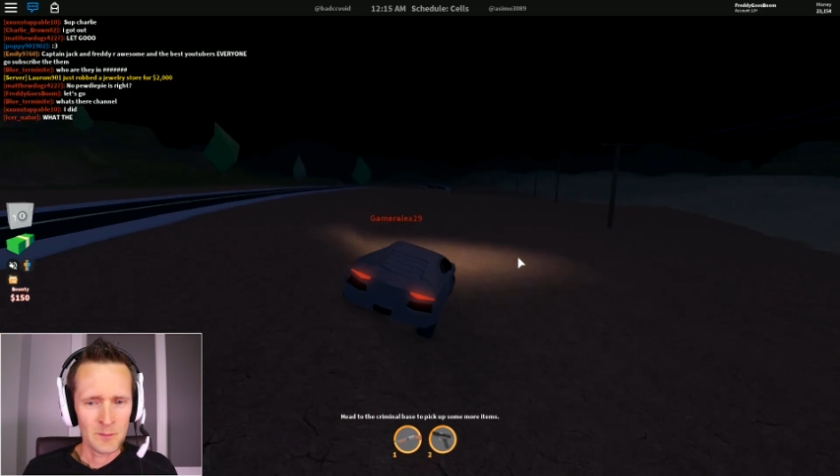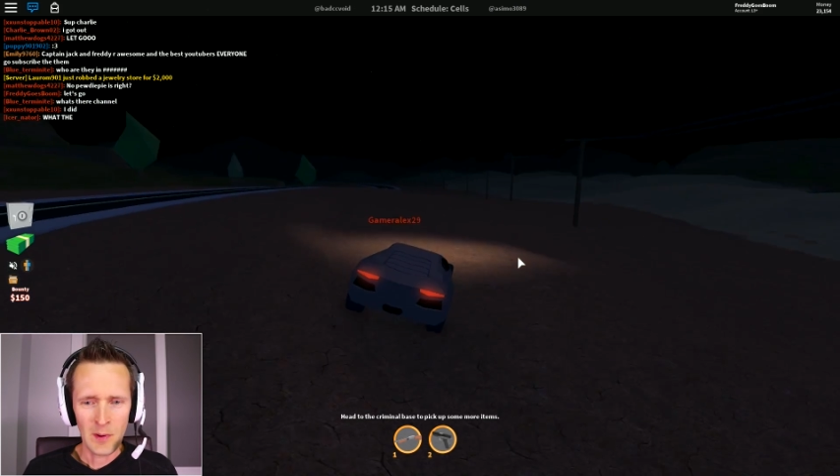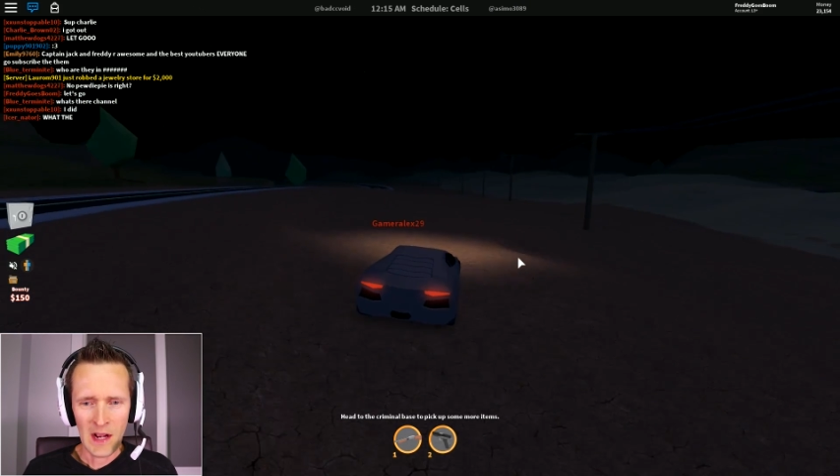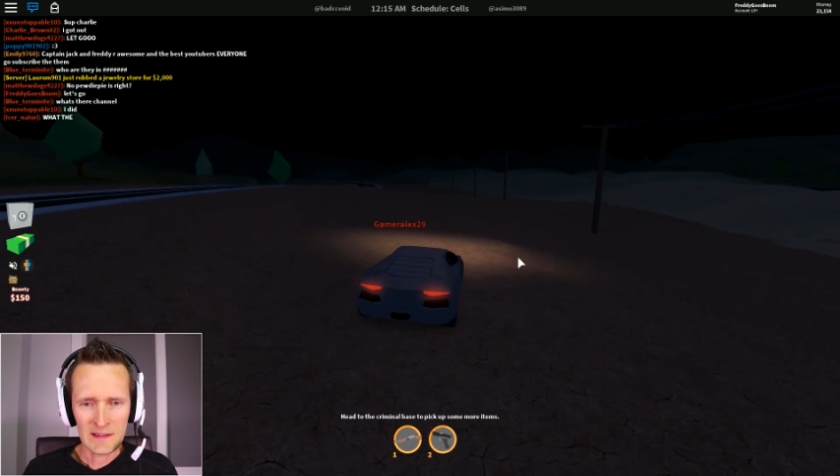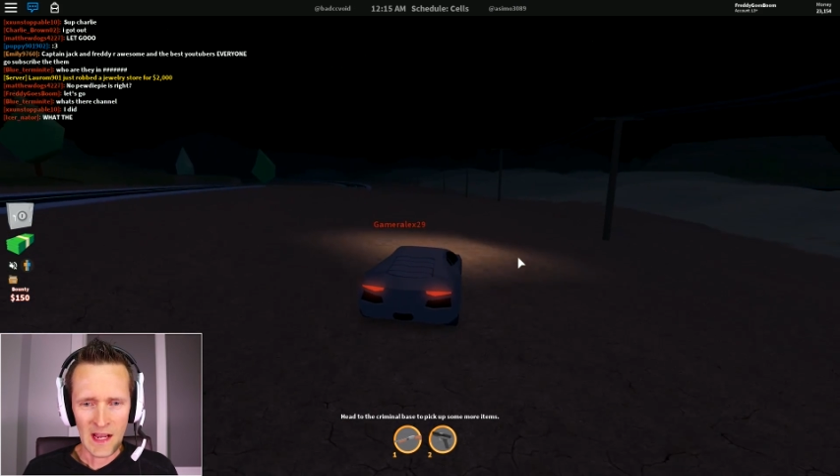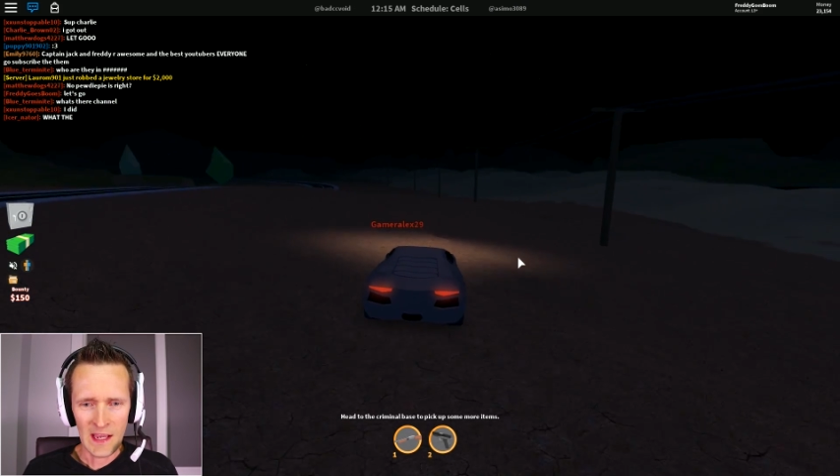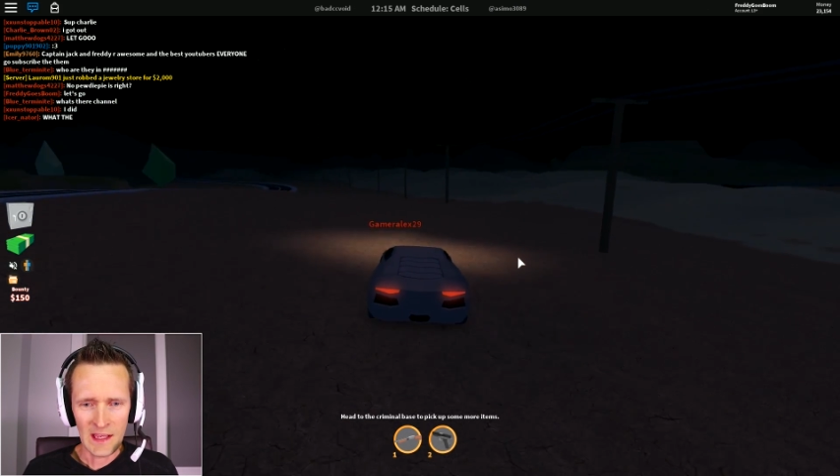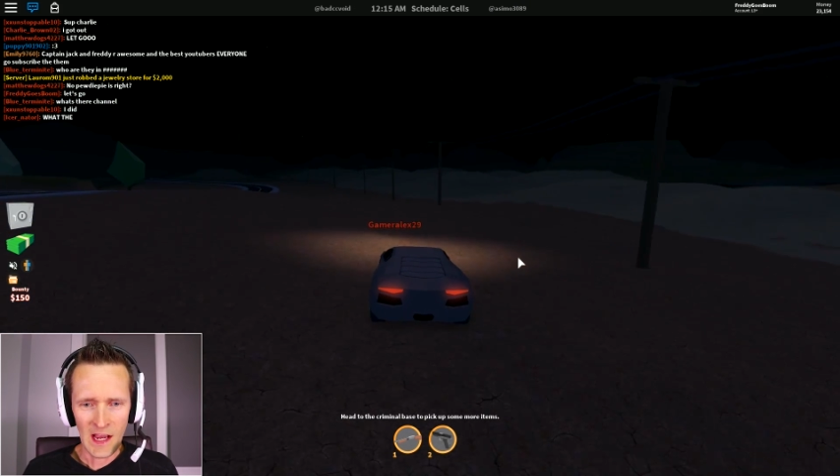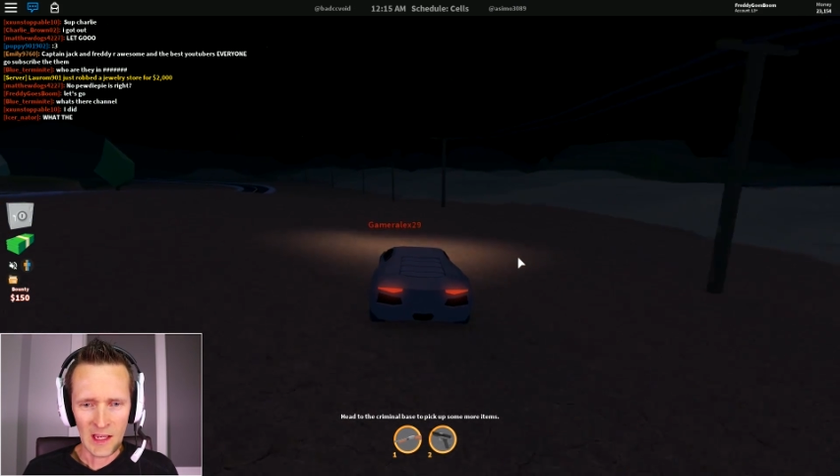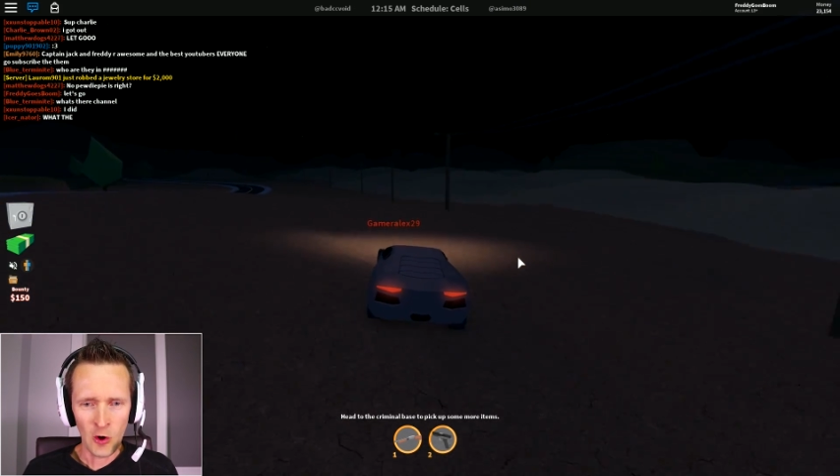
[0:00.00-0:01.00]
but I,
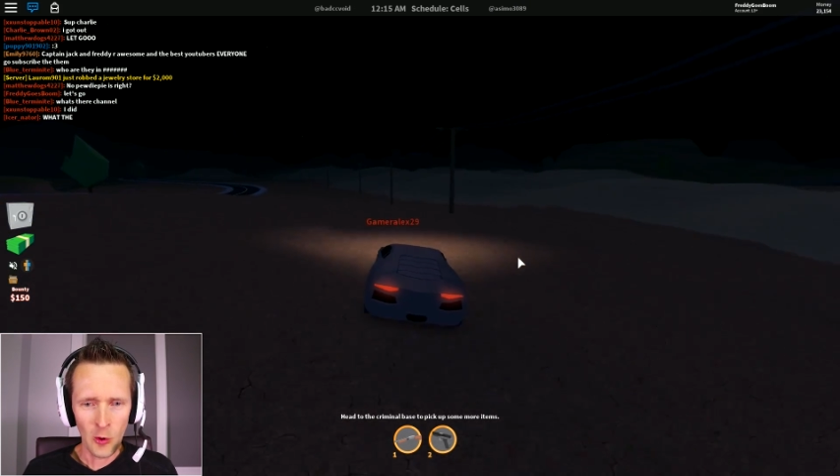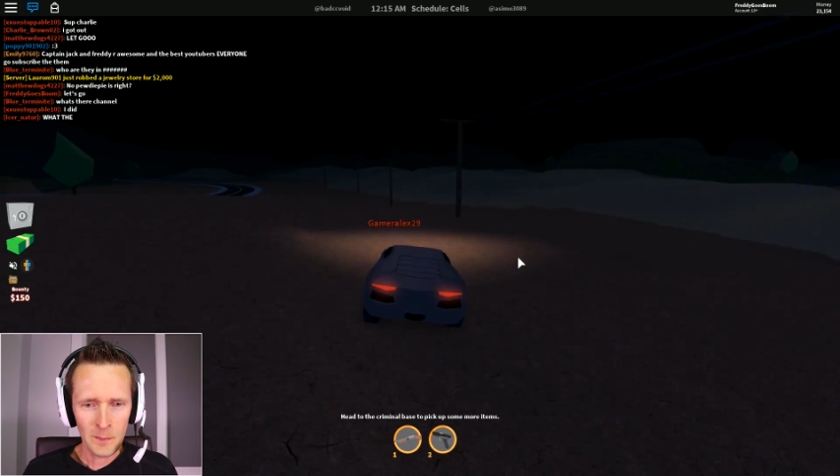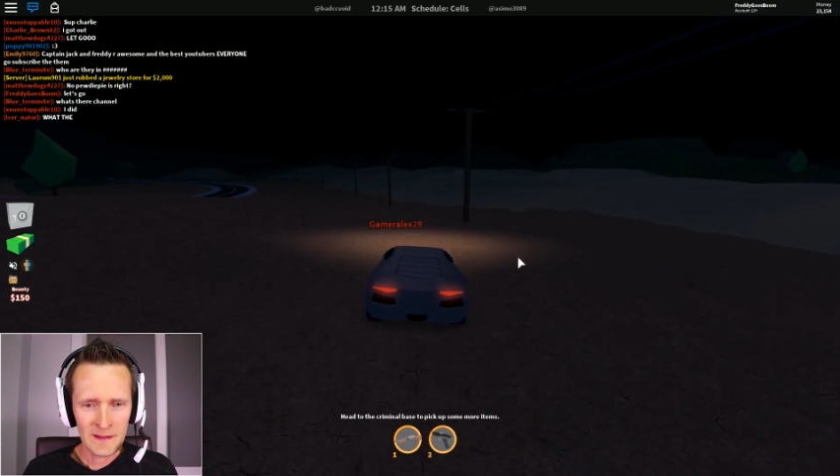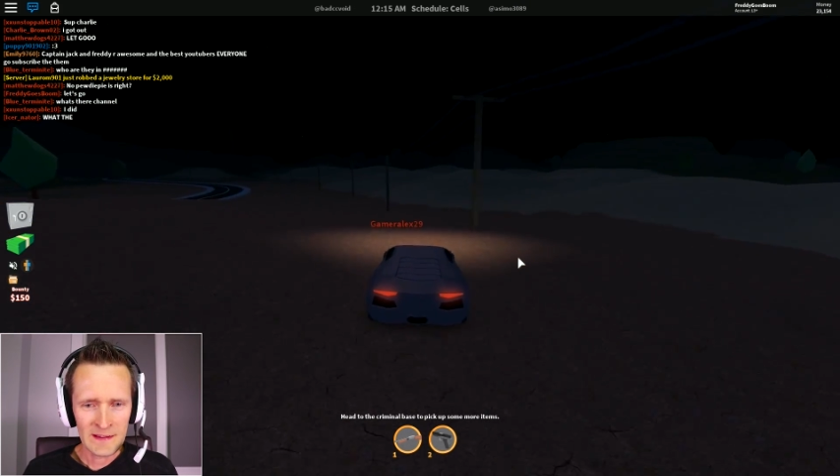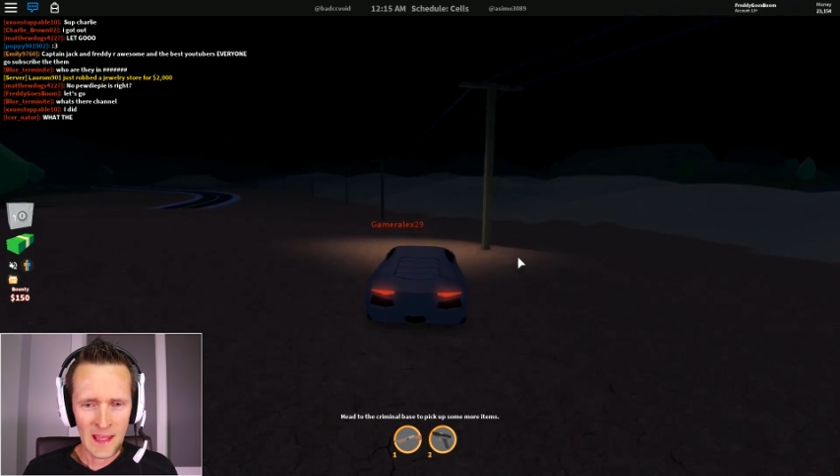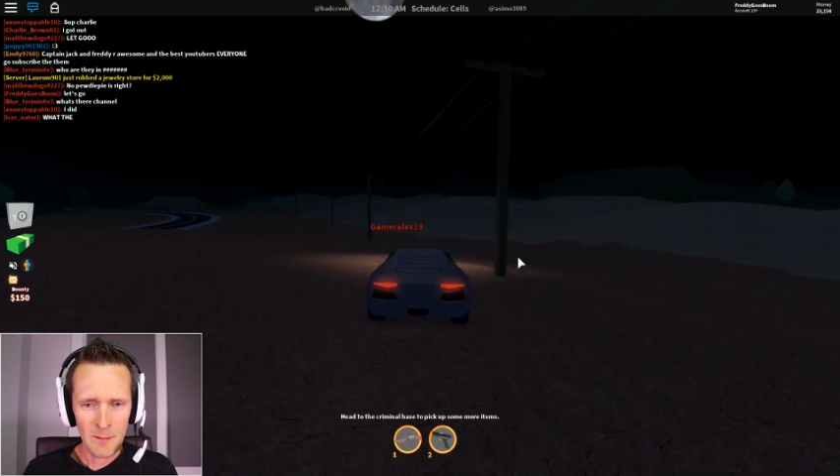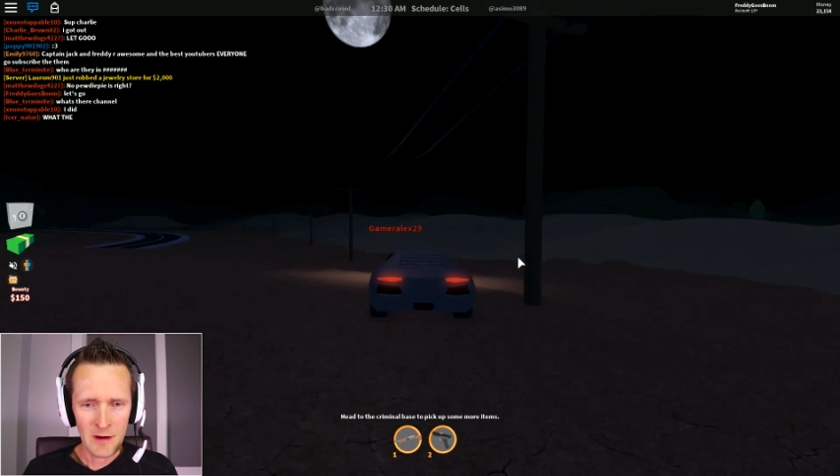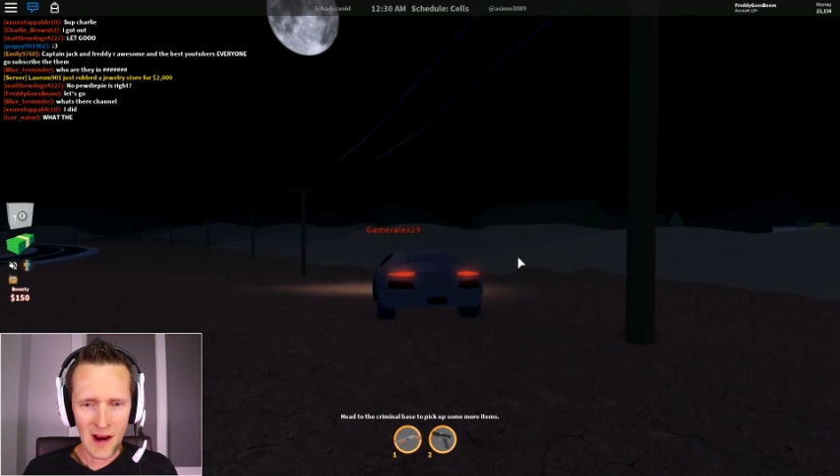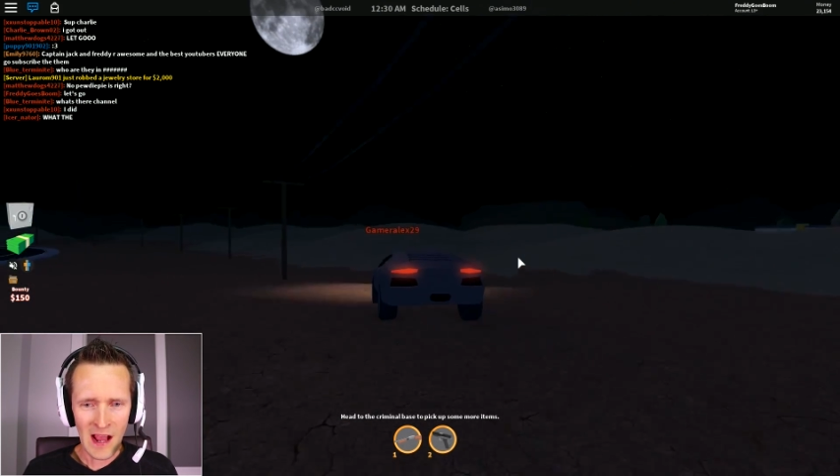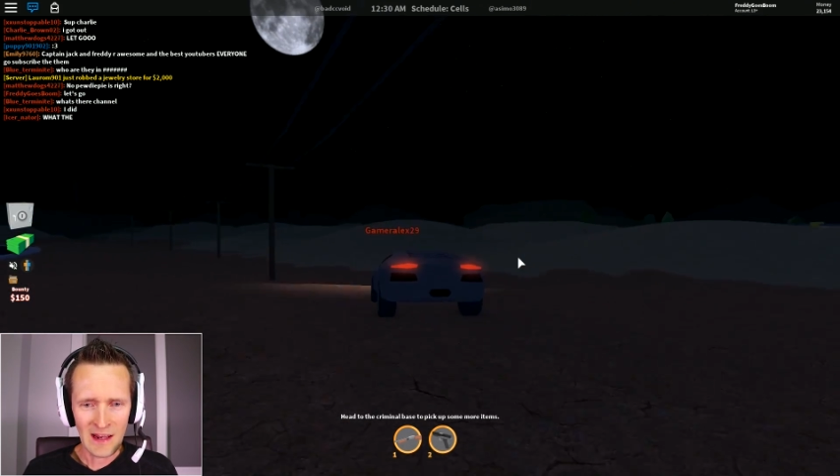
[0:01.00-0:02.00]
I hope
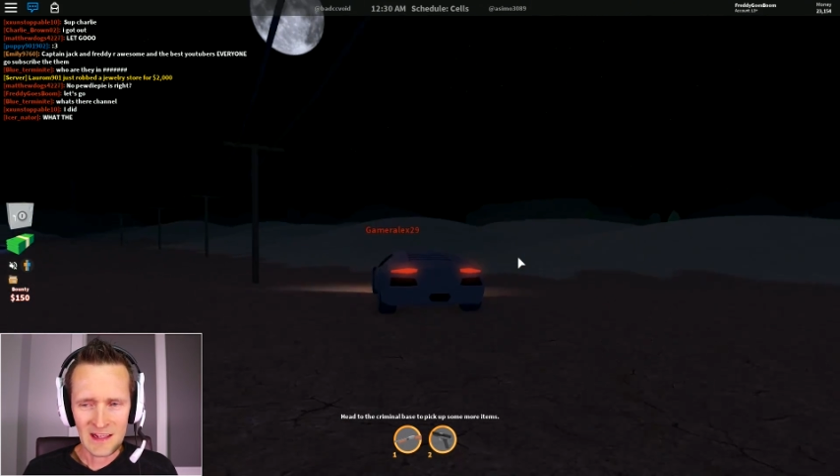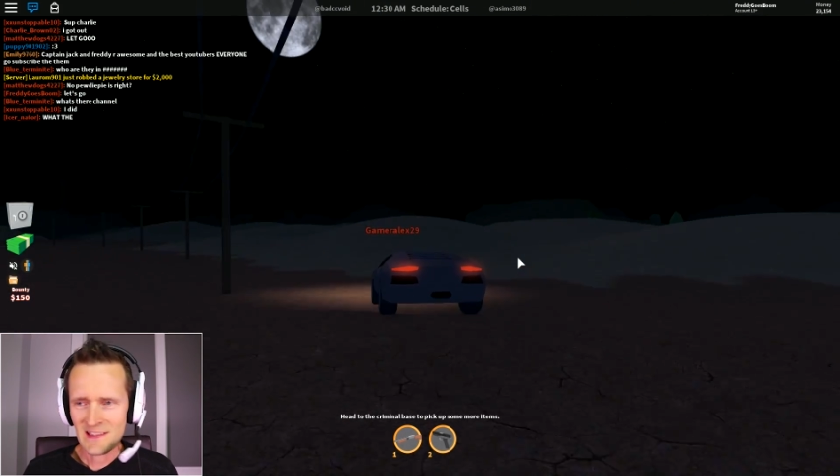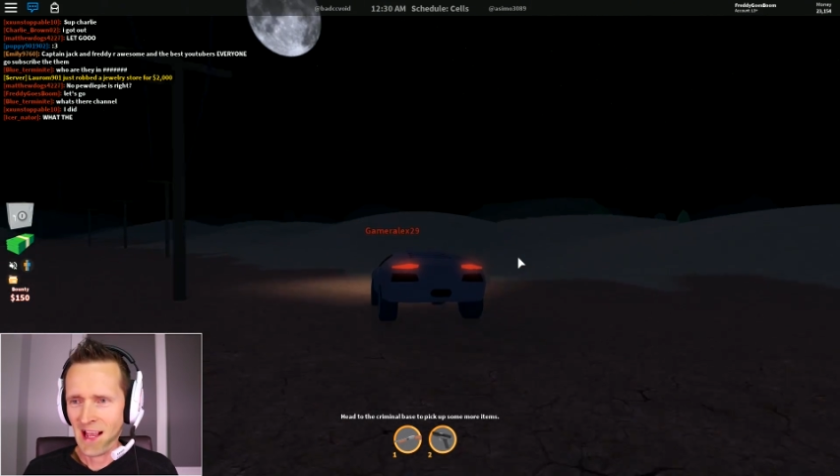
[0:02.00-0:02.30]
gamer Alex